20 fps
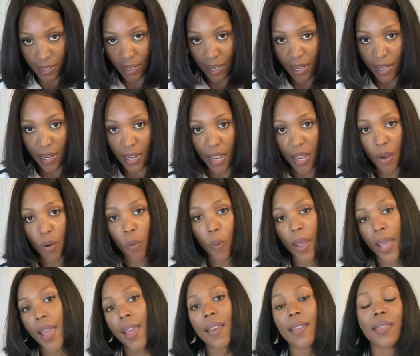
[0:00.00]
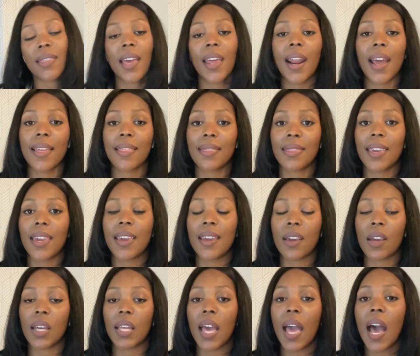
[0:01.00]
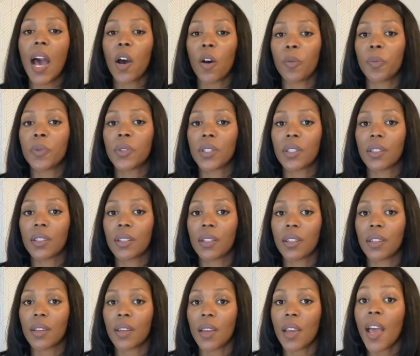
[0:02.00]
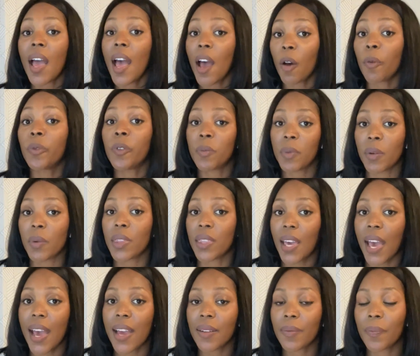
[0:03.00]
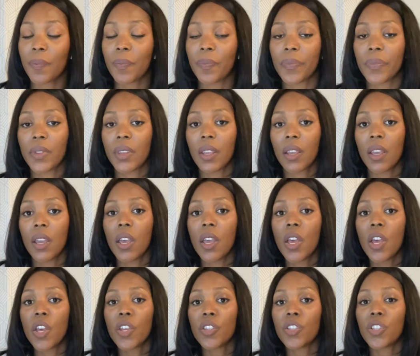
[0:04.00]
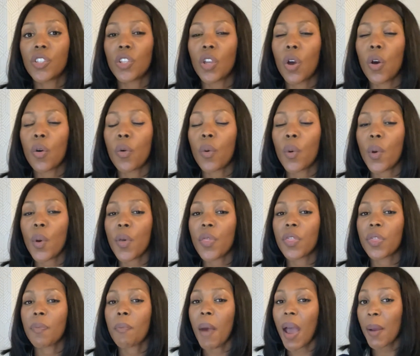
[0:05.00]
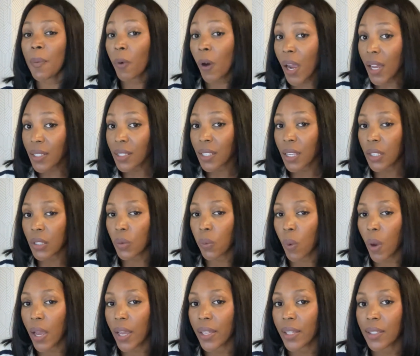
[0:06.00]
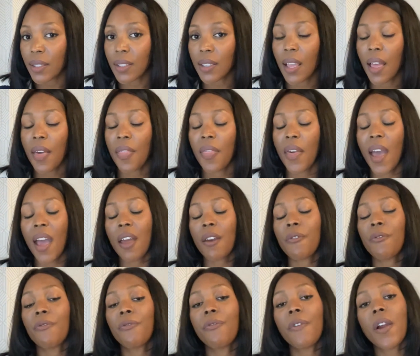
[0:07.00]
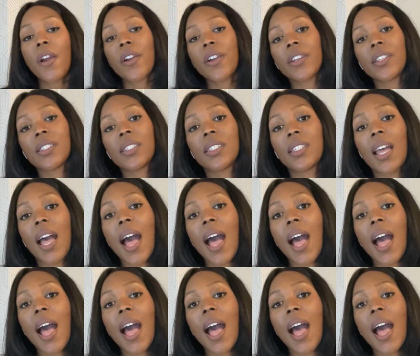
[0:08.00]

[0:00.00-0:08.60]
it in a way that I think helped me with that. So my process was that first,